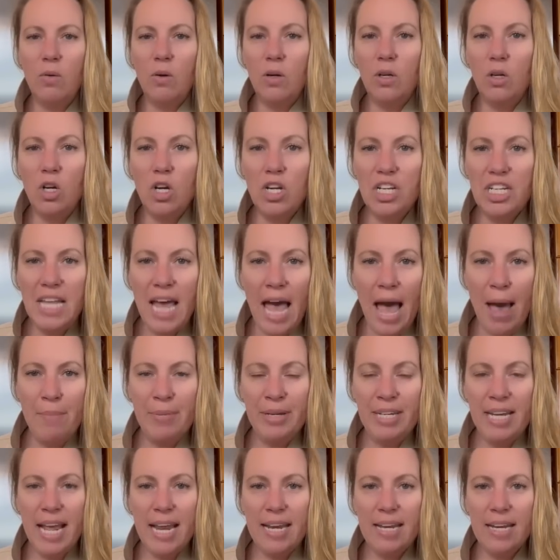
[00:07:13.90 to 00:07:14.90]

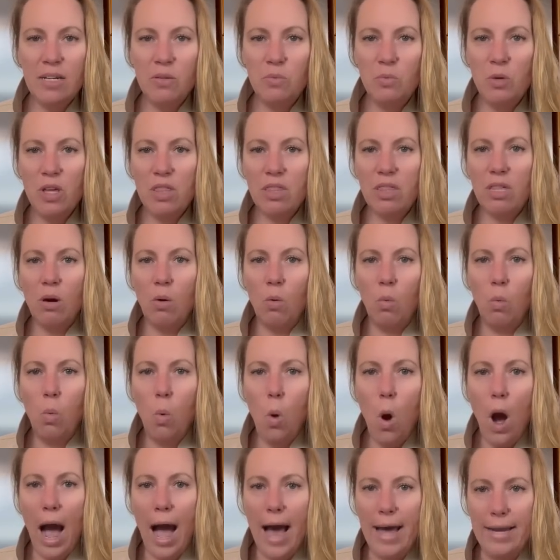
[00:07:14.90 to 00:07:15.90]
Contaminated with
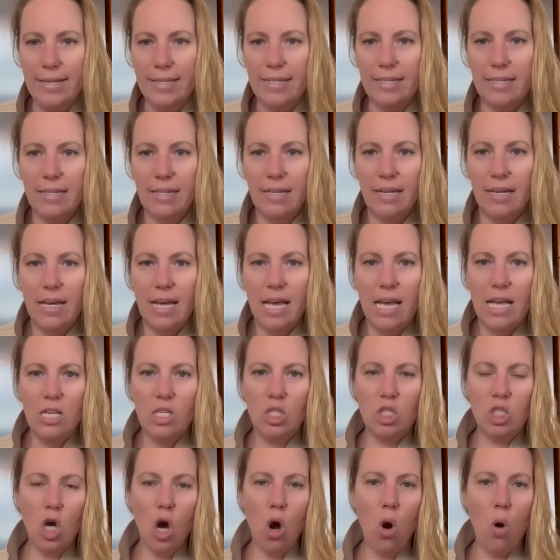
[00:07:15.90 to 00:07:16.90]
what?
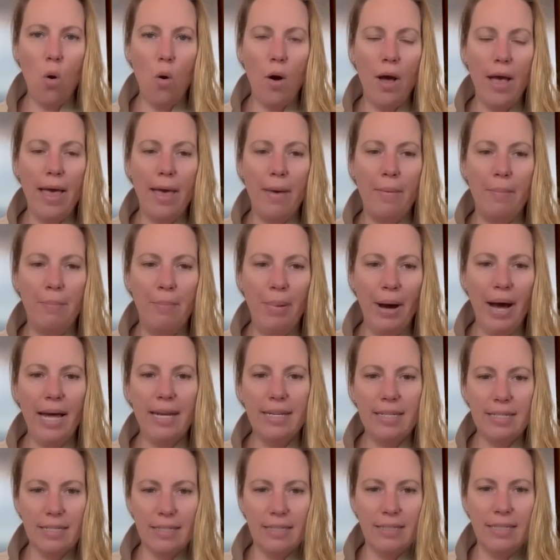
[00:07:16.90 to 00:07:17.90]
So,
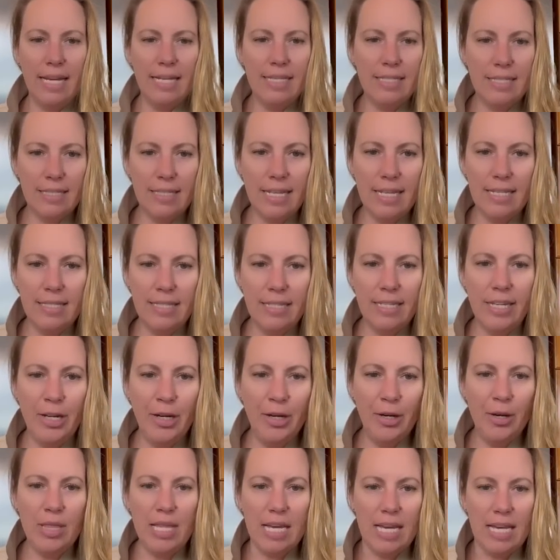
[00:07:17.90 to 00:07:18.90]
but let's
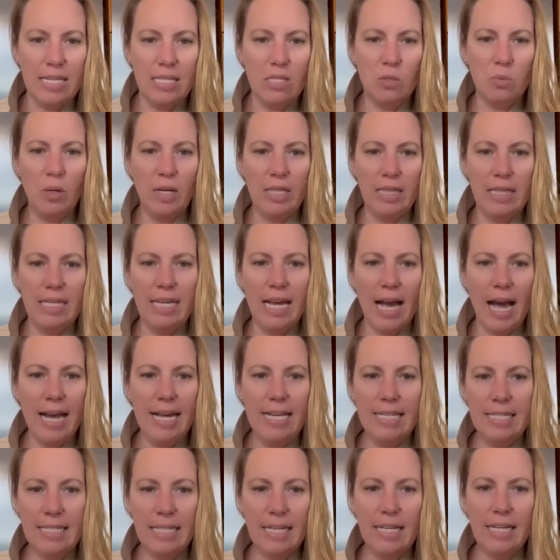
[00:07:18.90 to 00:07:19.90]
hear this, what the
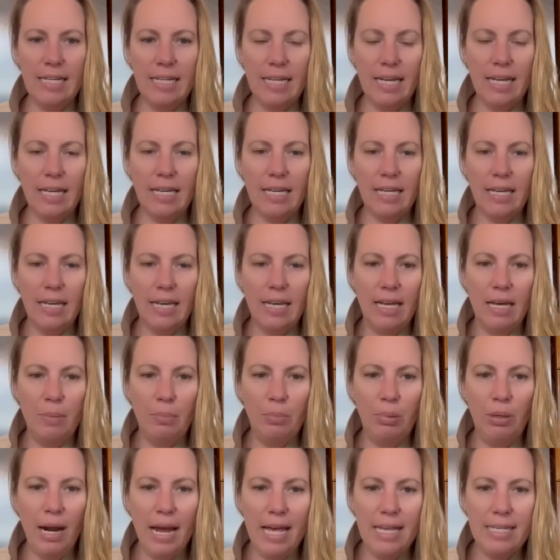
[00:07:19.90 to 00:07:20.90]
Icelandic
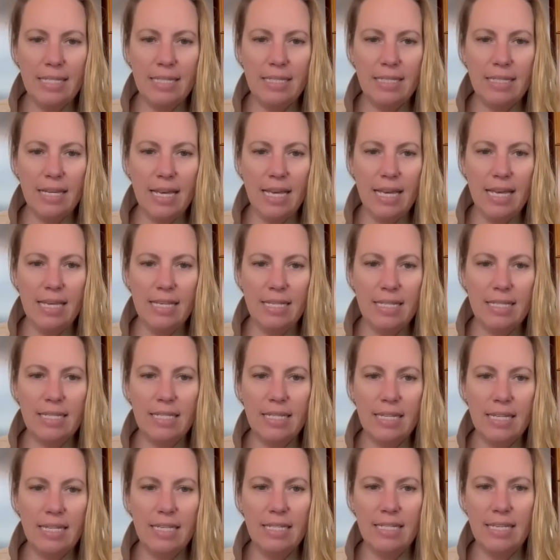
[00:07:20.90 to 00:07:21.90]
press
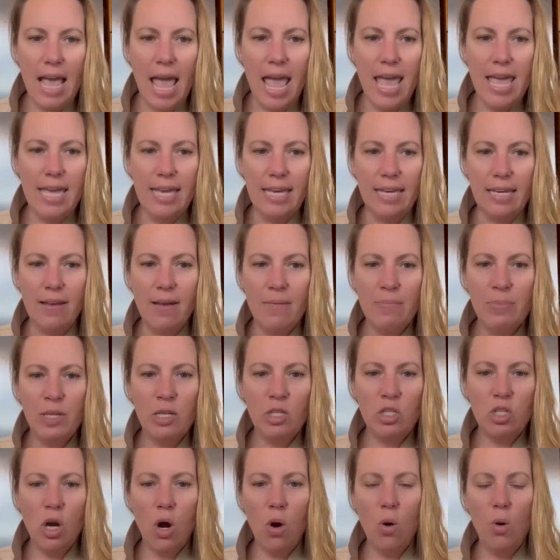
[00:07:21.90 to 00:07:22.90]
is saying.
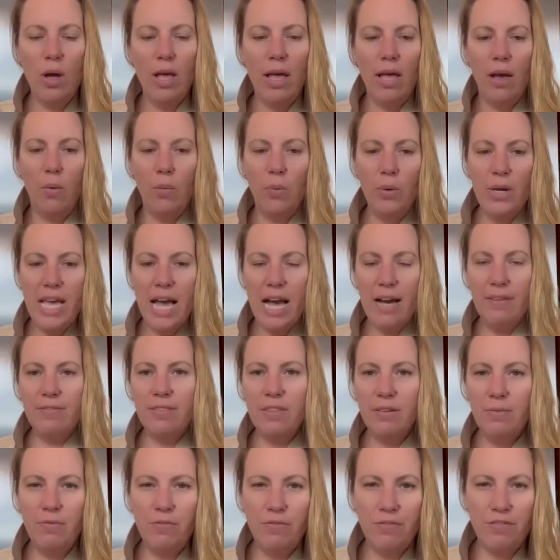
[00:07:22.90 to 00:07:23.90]
So we have
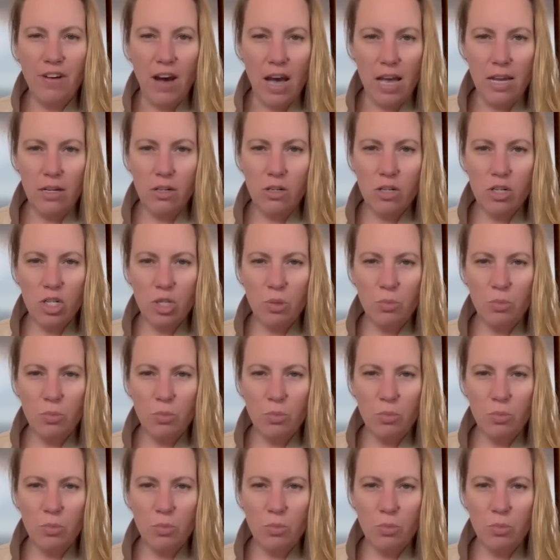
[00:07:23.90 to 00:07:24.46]
the fires